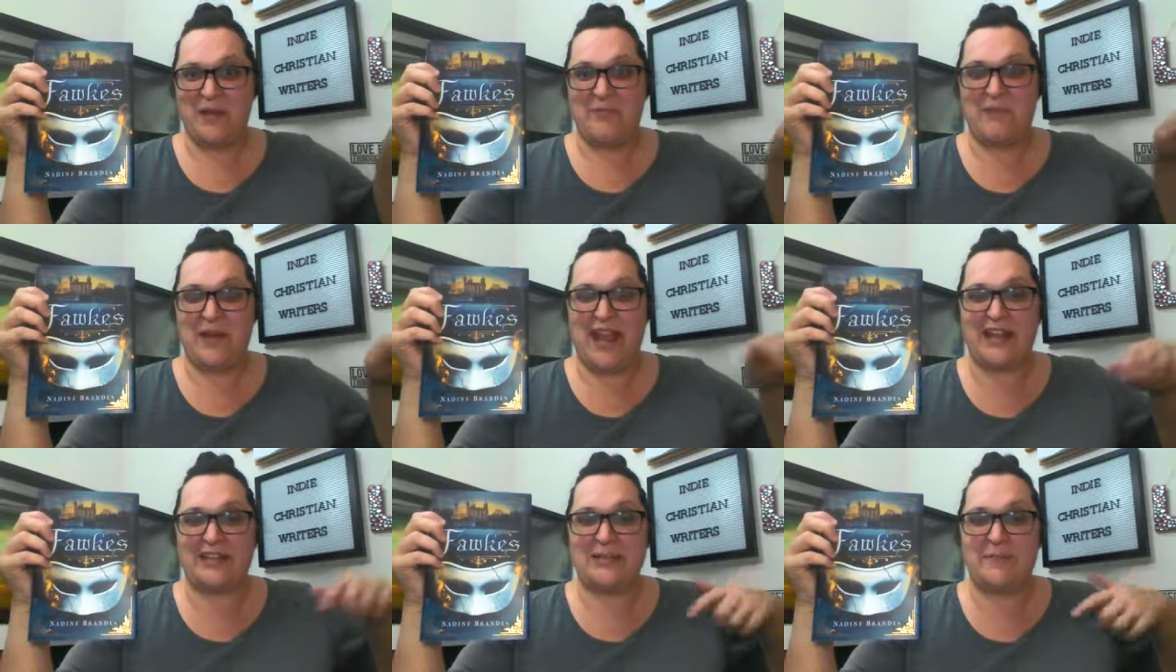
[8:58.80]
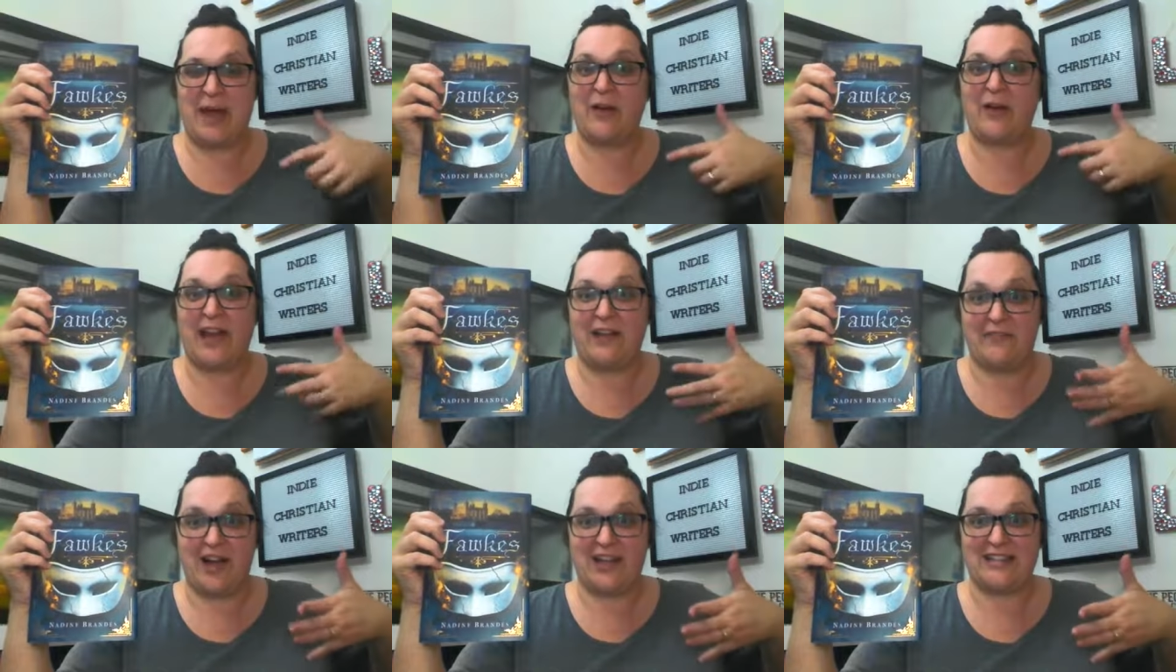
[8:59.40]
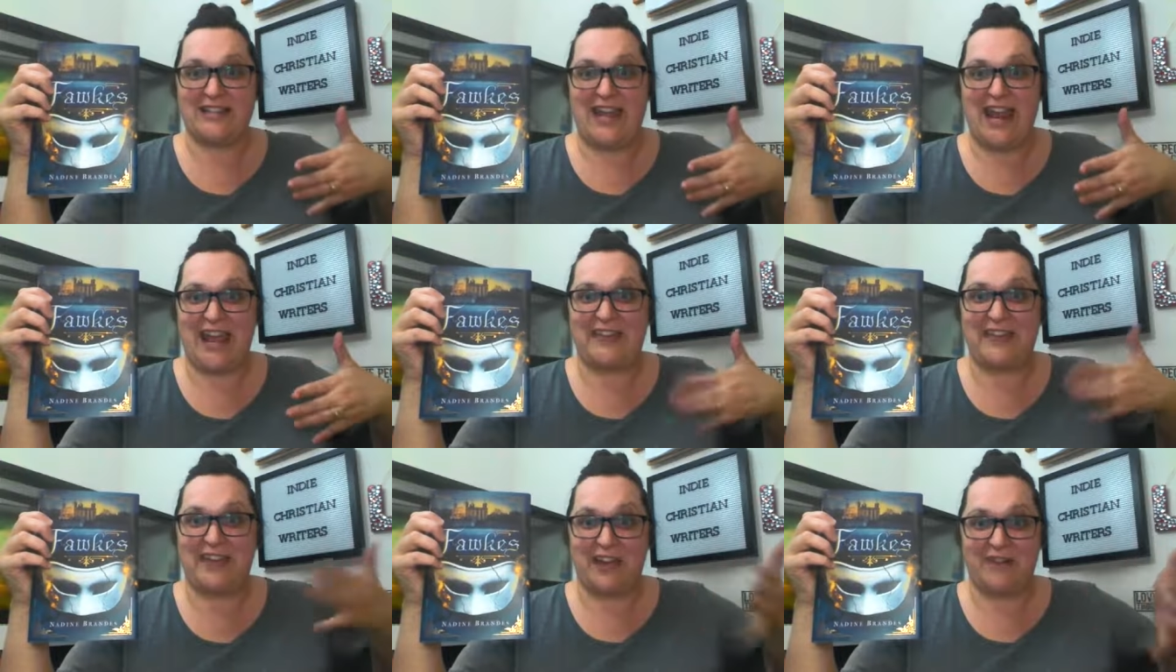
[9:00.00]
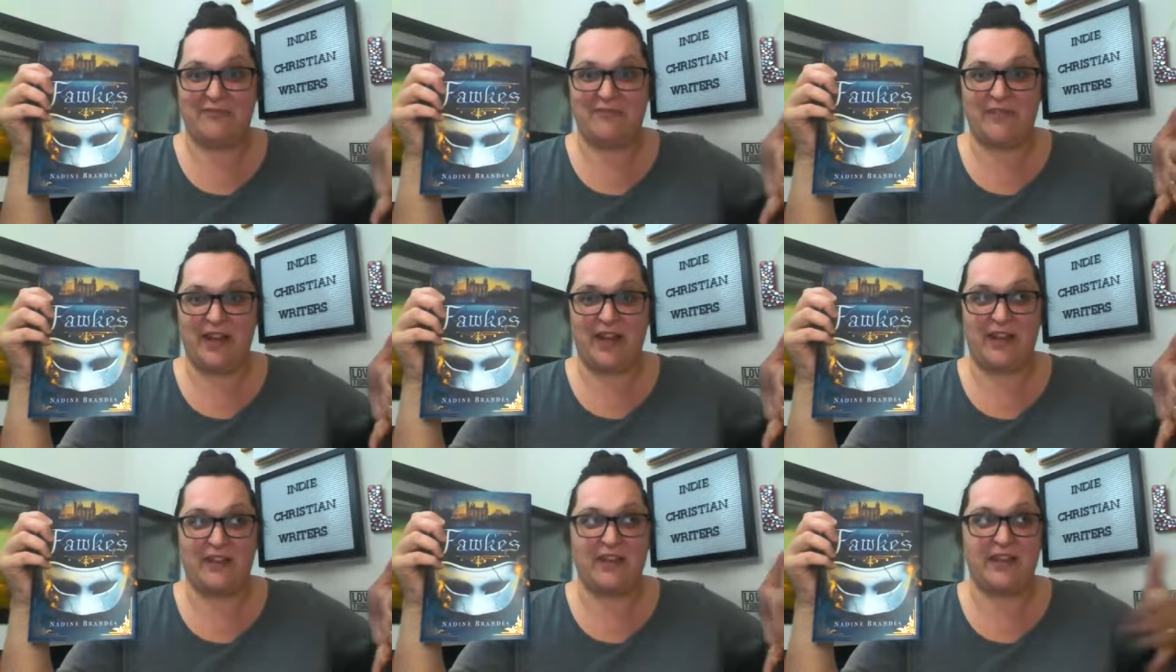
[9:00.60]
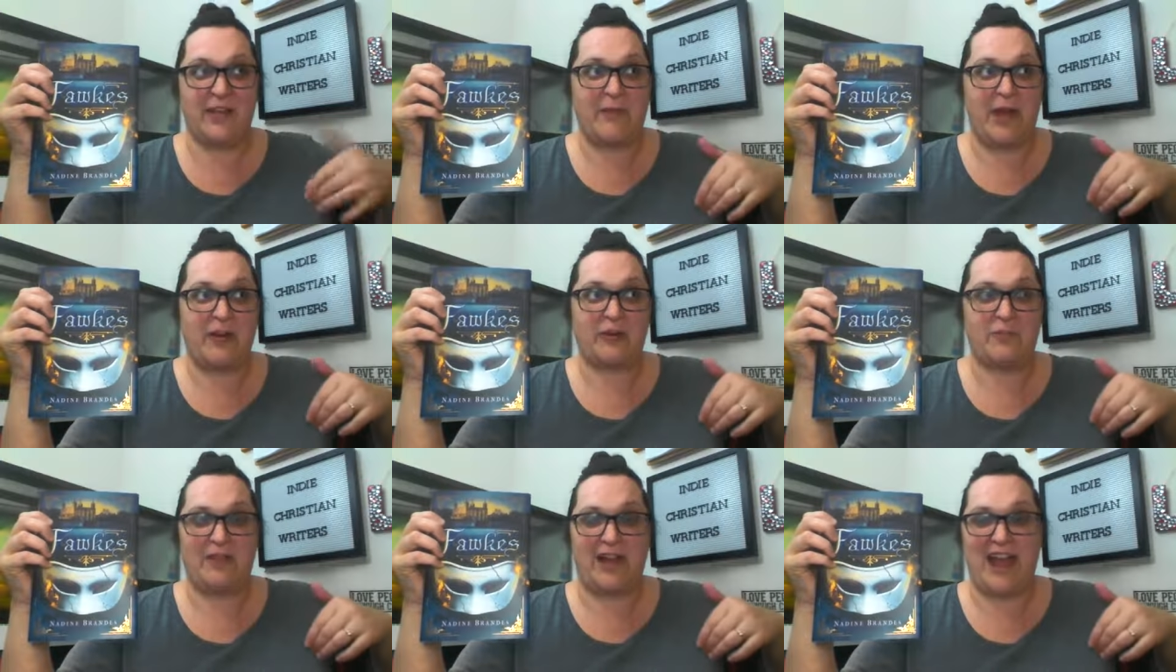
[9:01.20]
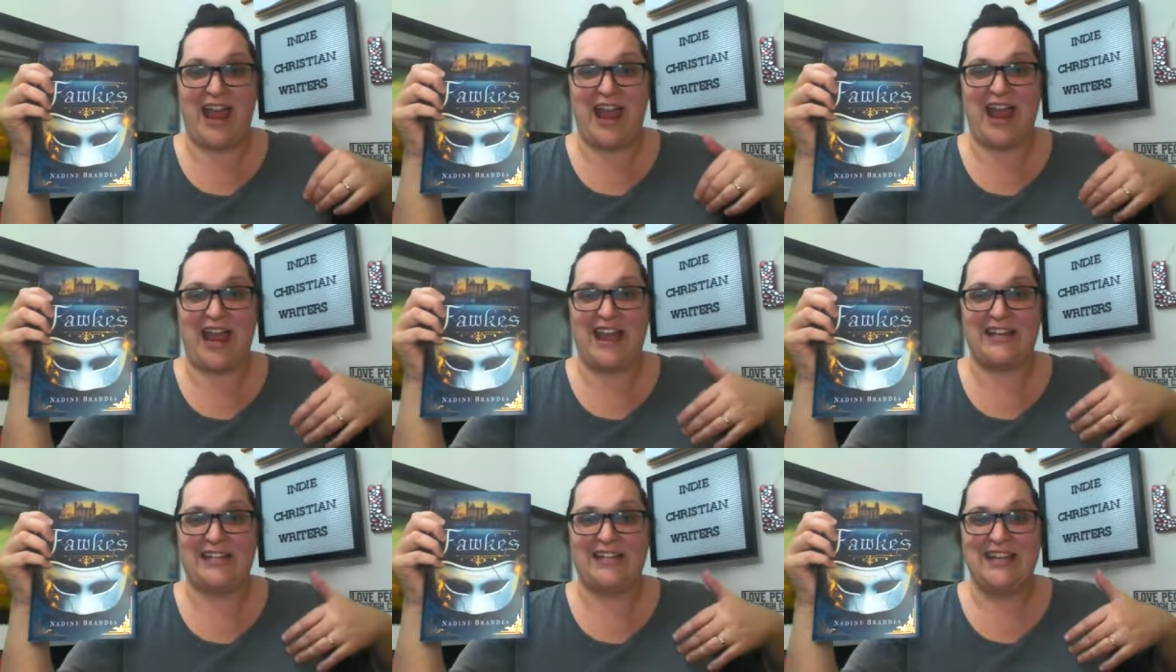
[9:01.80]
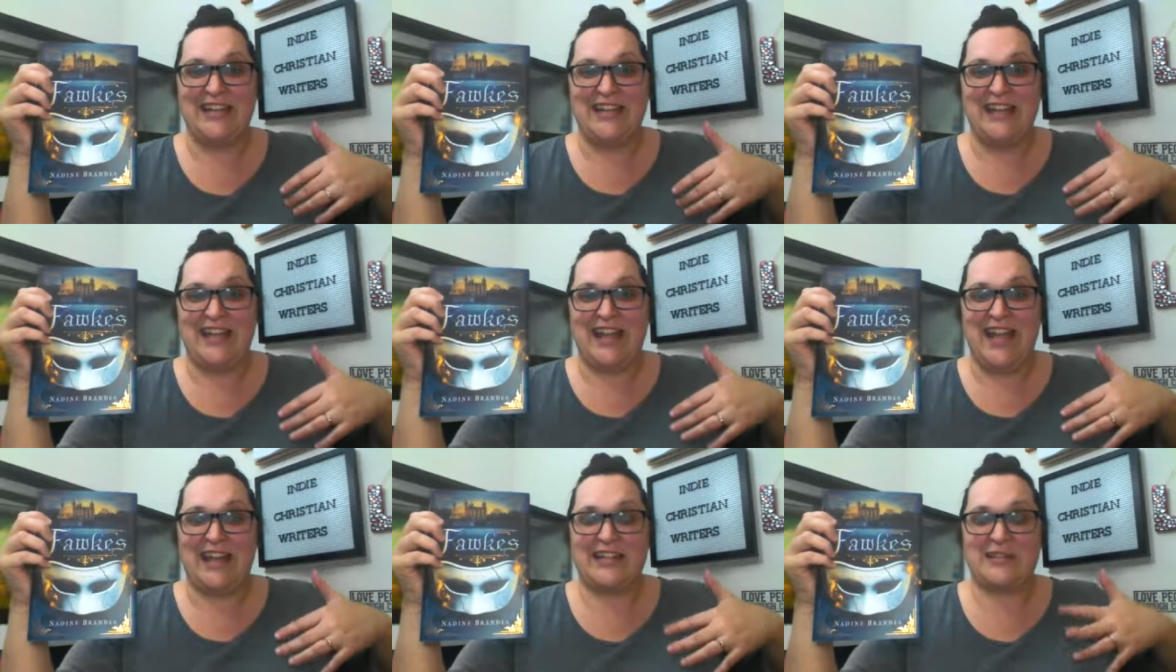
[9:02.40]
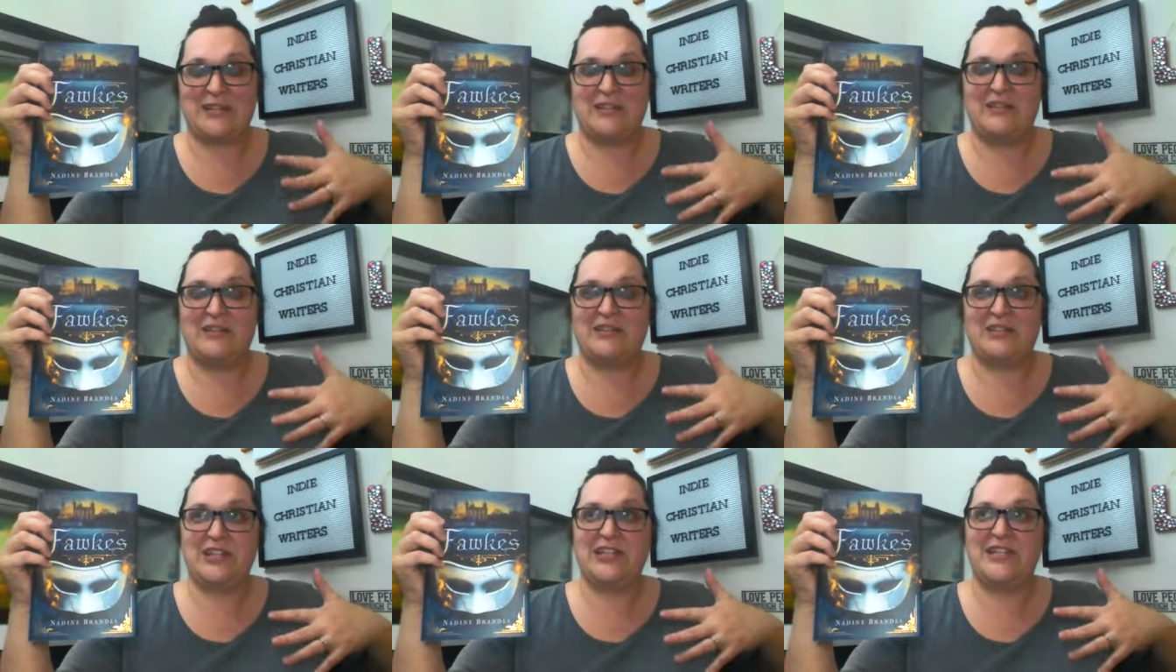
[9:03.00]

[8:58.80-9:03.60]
but it's about Guy Fawkes Day and the gun, uh, the gunpowder plot. And it's she